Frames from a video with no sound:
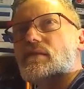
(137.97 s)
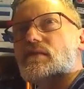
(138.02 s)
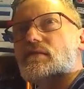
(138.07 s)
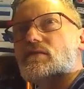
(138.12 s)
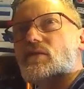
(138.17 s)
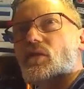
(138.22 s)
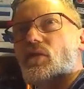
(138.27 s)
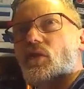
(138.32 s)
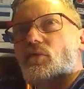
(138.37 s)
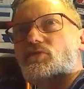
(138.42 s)
is
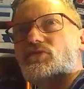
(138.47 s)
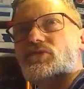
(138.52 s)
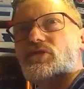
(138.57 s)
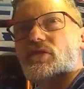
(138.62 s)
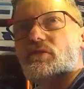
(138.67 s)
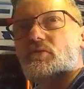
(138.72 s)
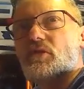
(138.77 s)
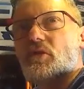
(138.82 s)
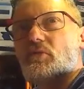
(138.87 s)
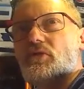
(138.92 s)
not an option at
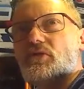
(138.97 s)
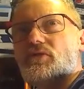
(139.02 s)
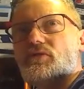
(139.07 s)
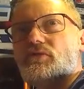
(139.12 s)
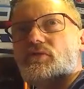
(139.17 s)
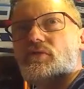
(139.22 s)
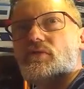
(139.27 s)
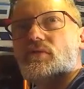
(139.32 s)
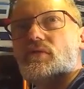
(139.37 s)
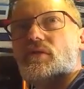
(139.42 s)
the moment,
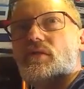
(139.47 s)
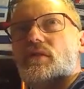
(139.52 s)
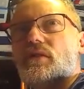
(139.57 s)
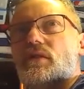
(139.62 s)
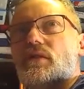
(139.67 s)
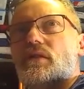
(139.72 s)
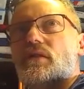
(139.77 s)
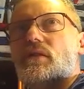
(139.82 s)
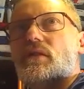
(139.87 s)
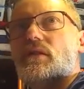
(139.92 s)

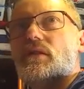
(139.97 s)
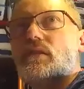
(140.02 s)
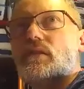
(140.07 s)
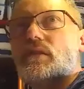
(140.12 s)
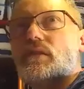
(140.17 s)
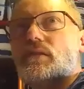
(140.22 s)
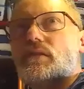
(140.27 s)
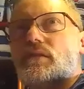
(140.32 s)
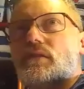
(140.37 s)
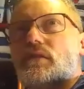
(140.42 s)

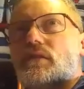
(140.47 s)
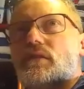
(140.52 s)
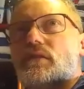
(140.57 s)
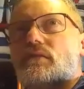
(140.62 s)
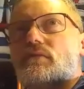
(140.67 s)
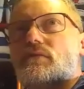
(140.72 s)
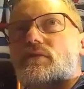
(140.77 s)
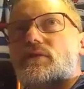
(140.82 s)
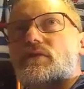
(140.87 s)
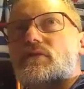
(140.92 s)
in
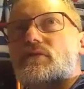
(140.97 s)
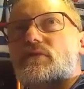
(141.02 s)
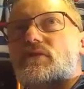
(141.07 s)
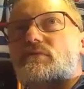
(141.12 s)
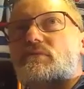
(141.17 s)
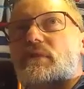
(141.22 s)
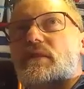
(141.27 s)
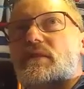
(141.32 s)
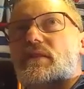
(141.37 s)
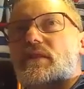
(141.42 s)
order to sort of
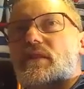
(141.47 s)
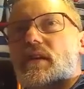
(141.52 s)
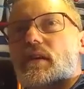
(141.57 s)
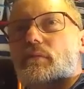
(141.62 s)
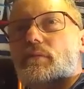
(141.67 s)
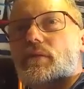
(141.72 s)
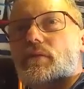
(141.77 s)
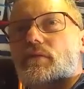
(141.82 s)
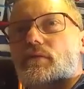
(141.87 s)
speed it up.